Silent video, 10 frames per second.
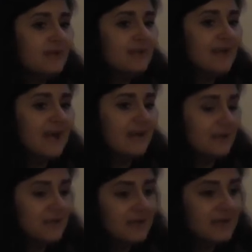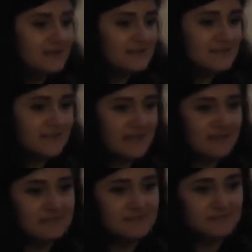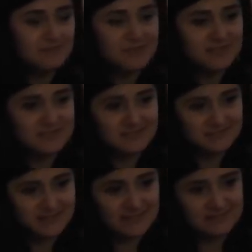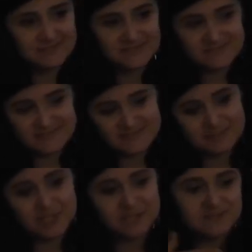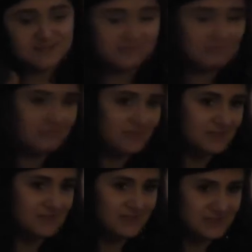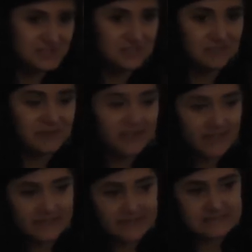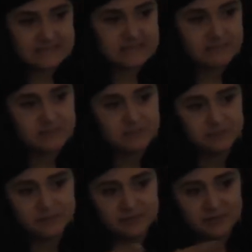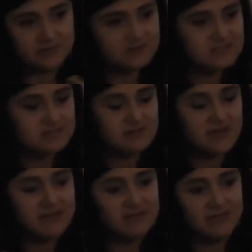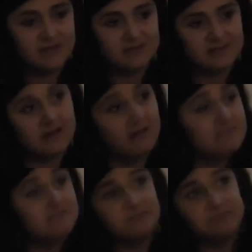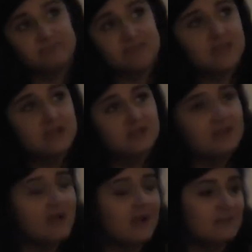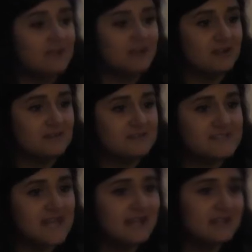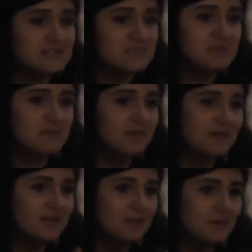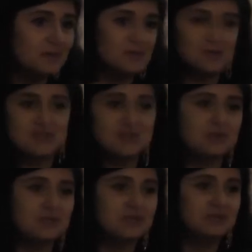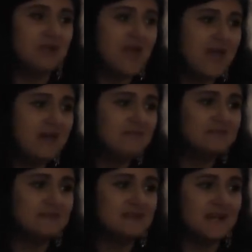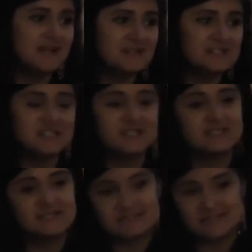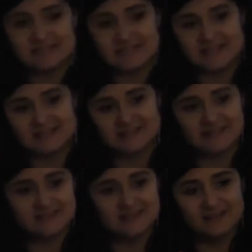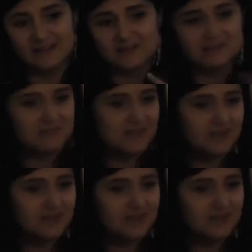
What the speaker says: Yeah, Die Linke is the left party, the leftist party in Germany, and it's something plural. So you have a lot of Stalinist people, but also New Left and anarchists and a lot of